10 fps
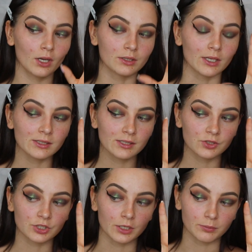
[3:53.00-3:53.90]
that's the
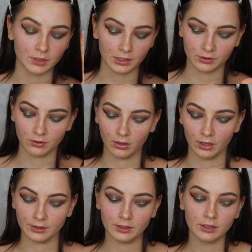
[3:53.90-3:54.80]
shape that I got.
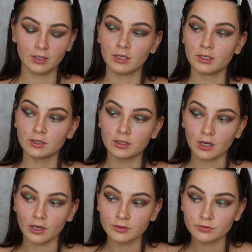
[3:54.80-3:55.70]
I
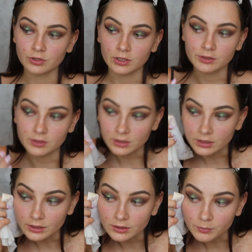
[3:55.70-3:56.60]
kind of tried to
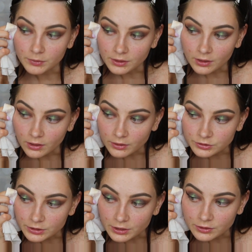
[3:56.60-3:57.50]
clean up the
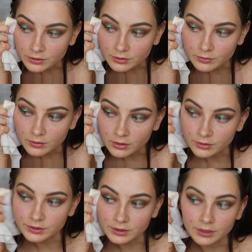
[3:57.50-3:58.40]
eyeshadow
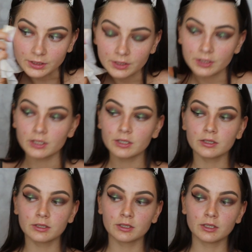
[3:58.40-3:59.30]
underneath it,
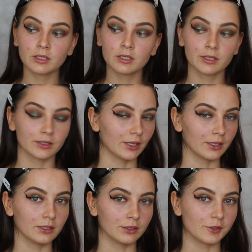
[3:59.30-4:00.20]
so I
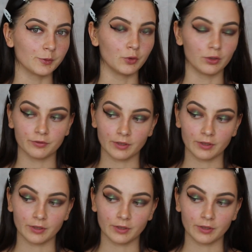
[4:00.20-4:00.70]
think it looks more